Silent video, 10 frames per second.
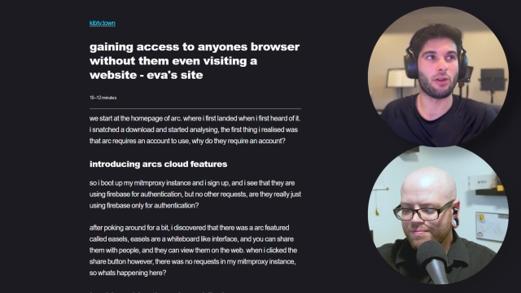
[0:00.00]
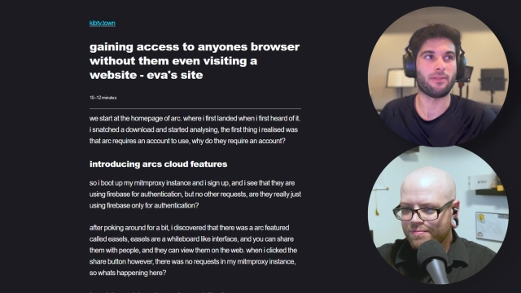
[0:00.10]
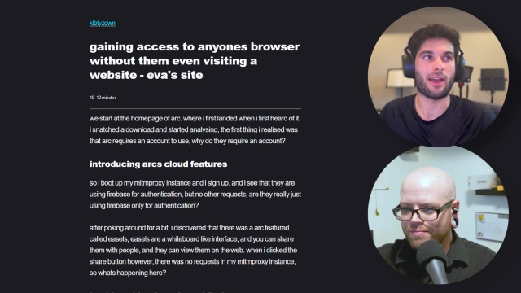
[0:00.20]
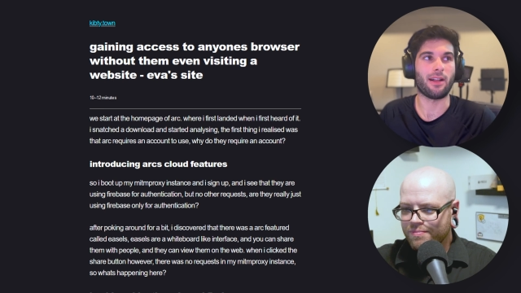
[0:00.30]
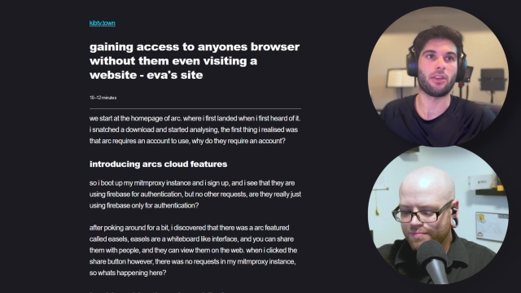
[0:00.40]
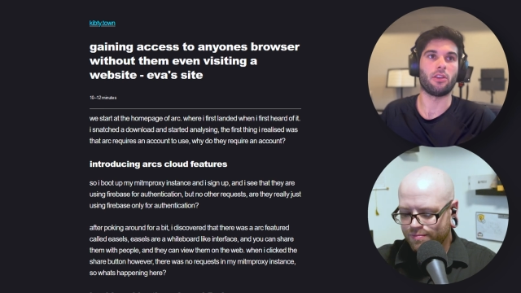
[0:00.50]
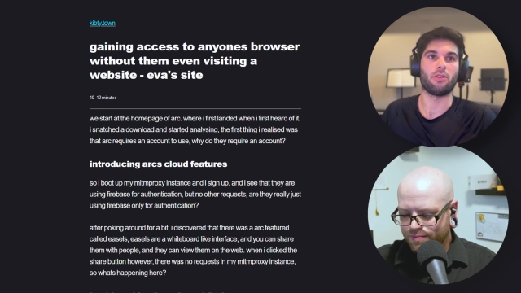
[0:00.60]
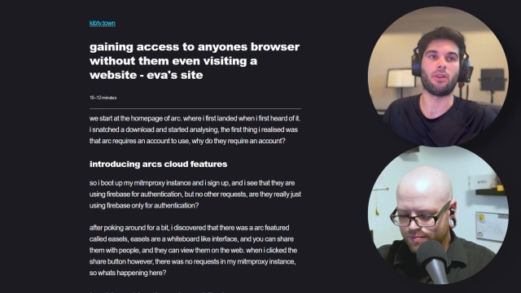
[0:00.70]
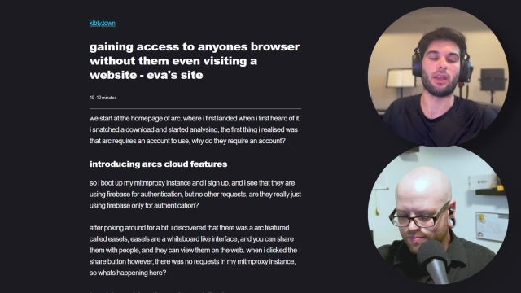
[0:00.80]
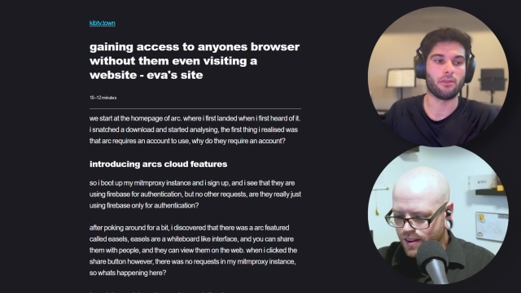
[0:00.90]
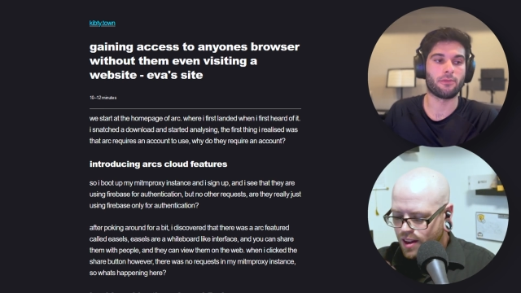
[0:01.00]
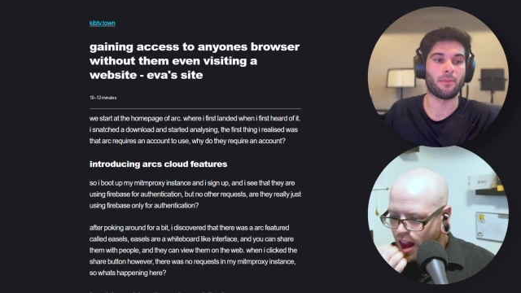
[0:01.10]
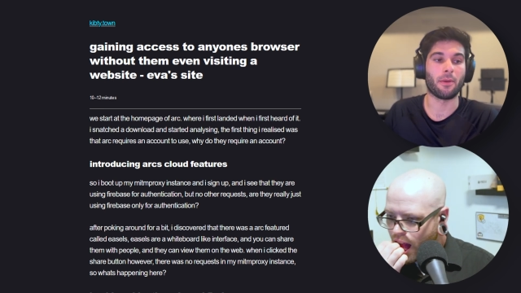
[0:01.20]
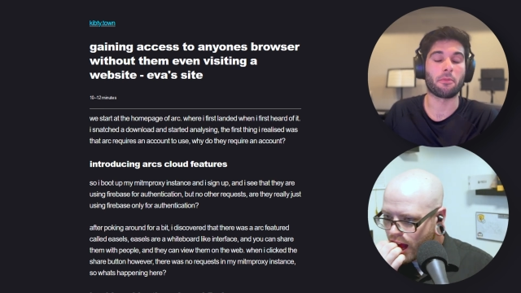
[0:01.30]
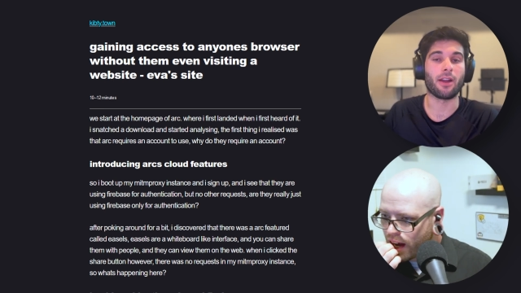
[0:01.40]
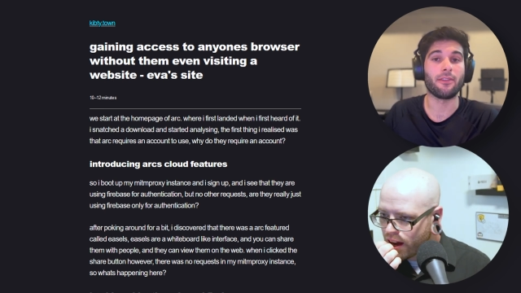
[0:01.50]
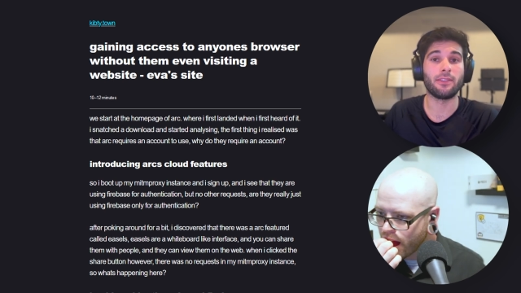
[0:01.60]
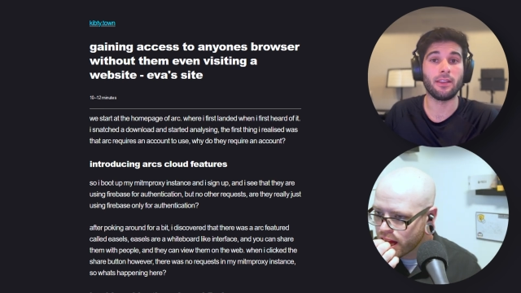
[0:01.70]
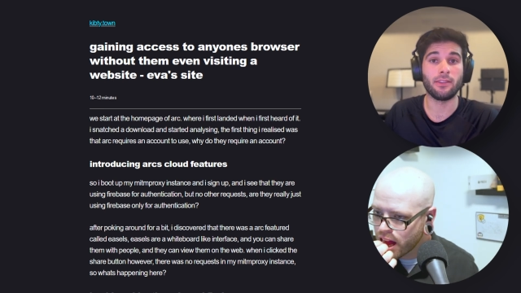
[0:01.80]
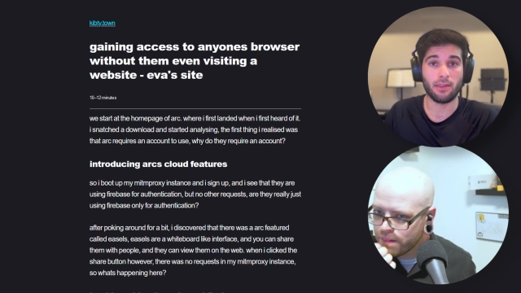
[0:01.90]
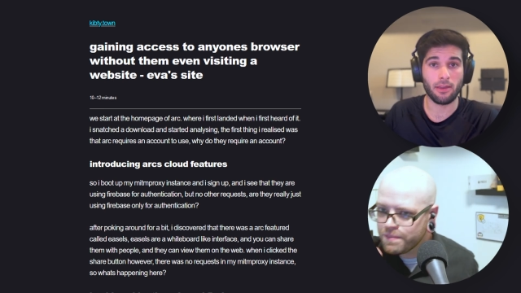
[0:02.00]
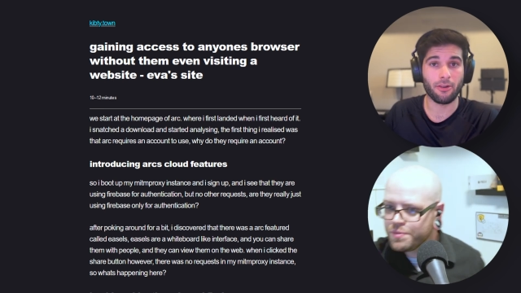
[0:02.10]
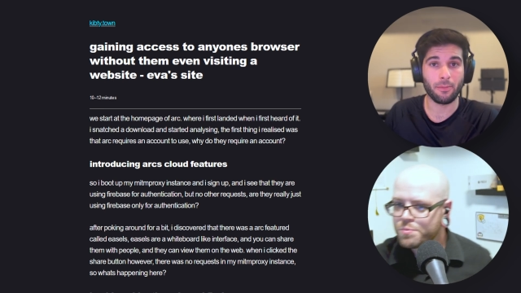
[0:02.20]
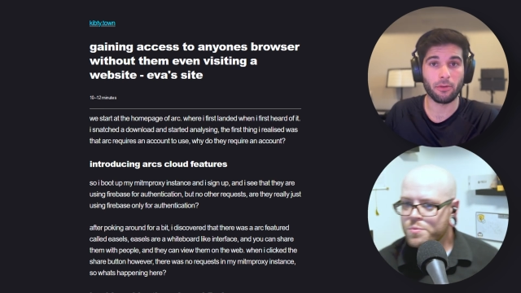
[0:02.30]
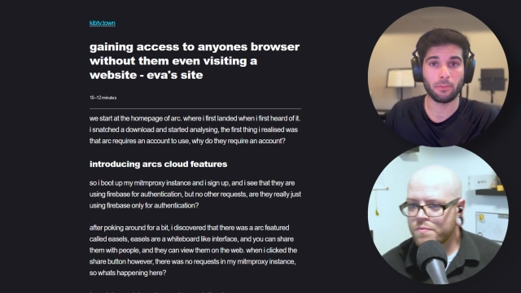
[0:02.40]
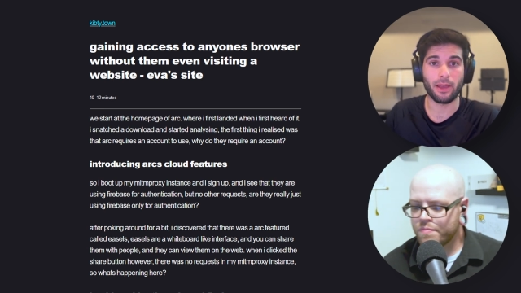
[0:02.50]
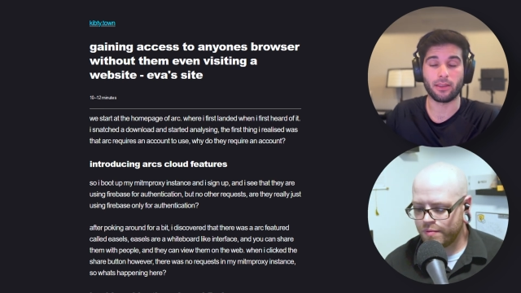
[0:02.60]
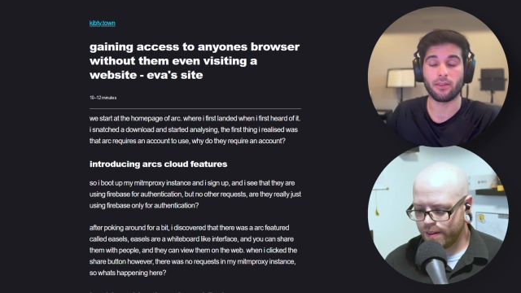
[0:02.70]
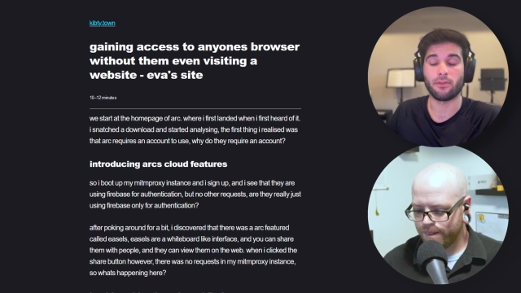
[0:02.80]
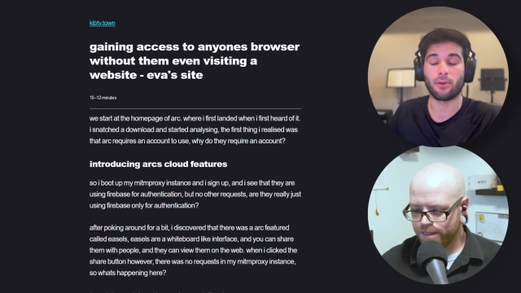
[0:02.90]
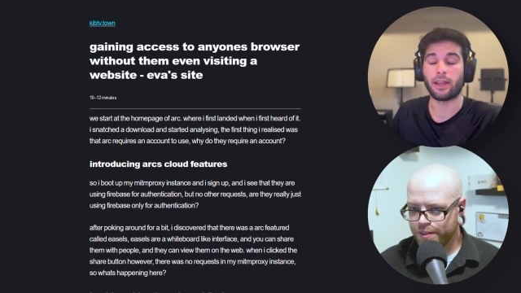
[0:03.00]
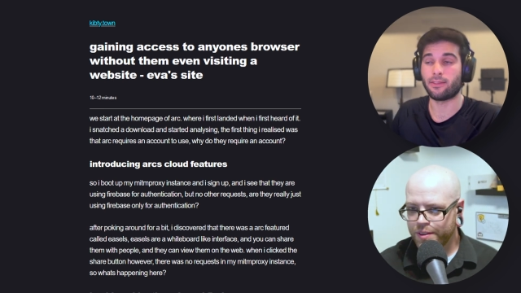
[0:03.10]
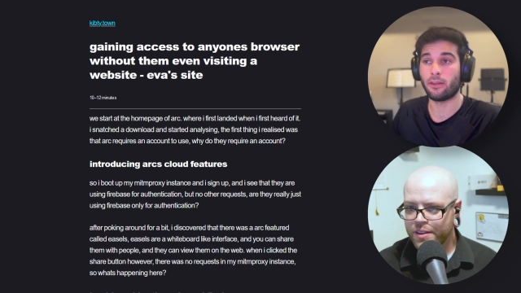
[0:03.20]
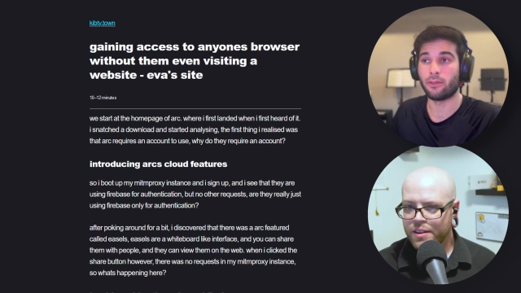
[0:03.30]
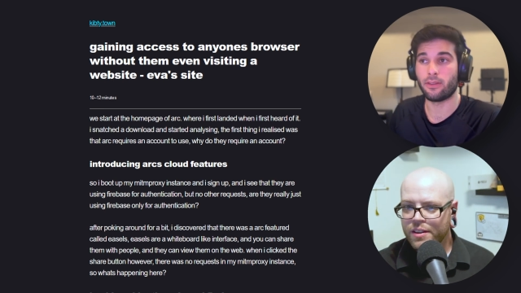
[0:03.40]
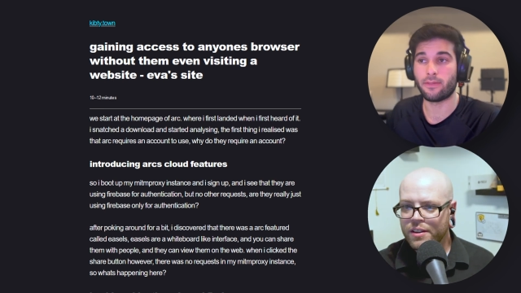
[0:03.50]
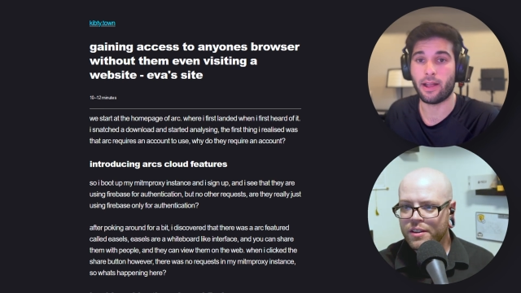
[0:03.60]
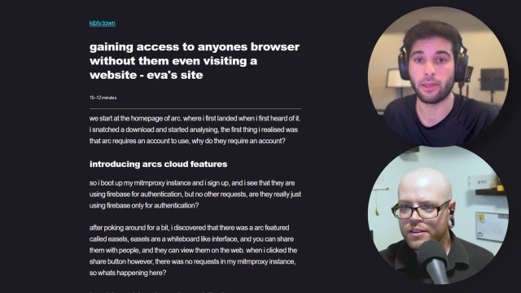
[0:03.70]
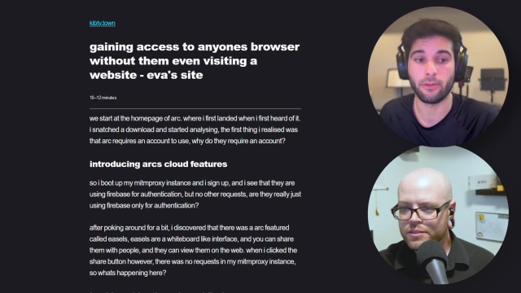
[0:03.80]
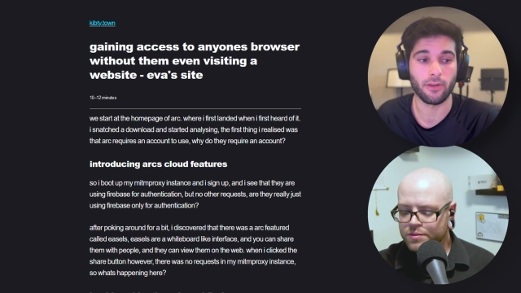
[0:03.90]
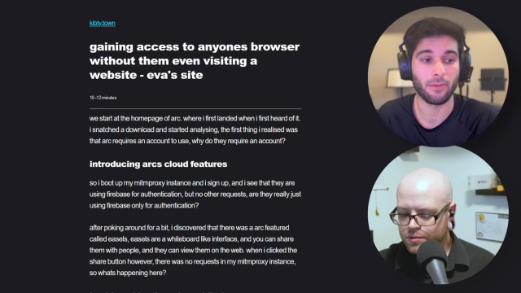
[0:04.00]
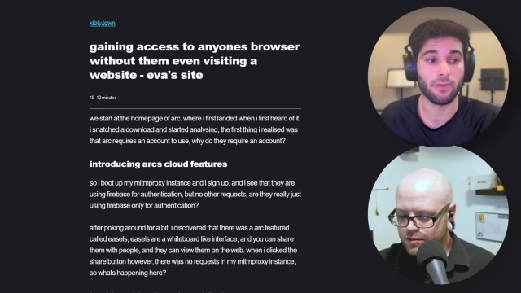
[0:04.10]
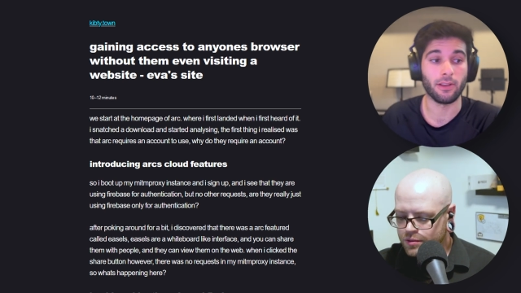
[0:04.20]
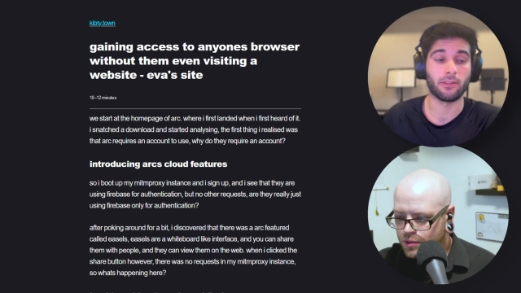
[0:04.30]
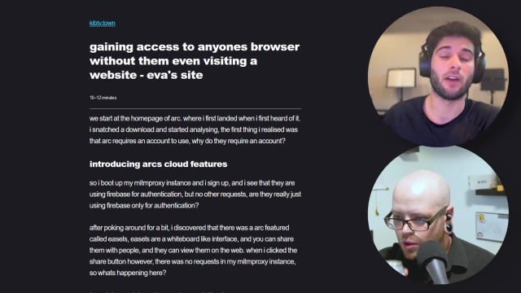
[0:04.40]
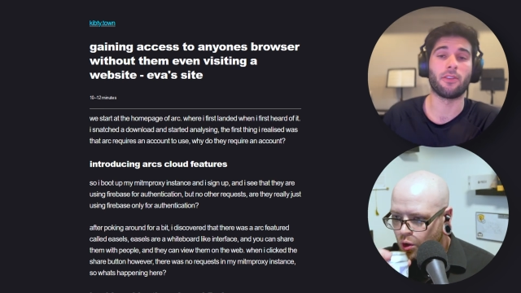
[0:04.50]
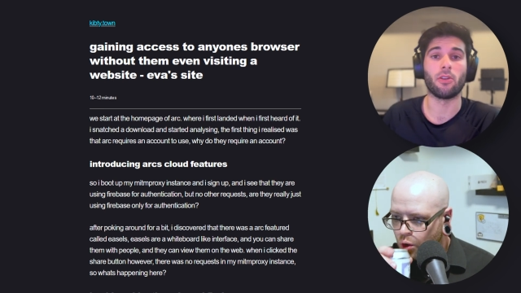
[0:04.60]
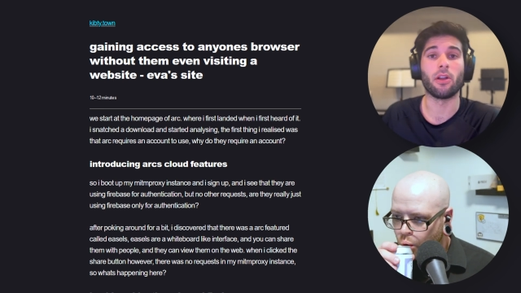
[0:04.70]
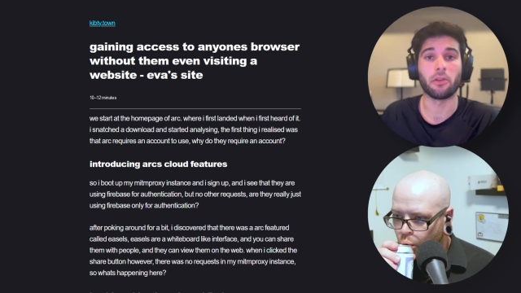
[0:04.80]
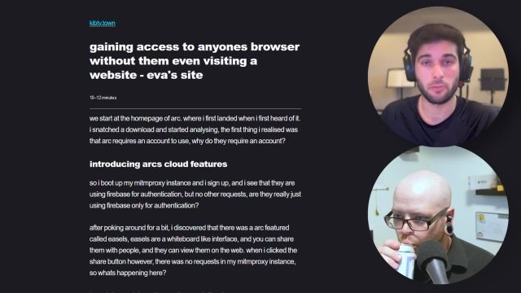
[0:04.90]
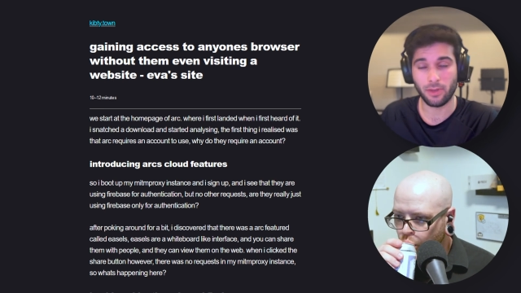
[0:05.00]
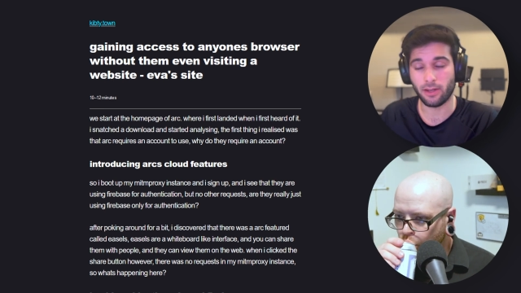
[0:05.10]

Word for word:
Speaker 1: value from a privacy and security perspective, right? I still see value from a philosophical argument of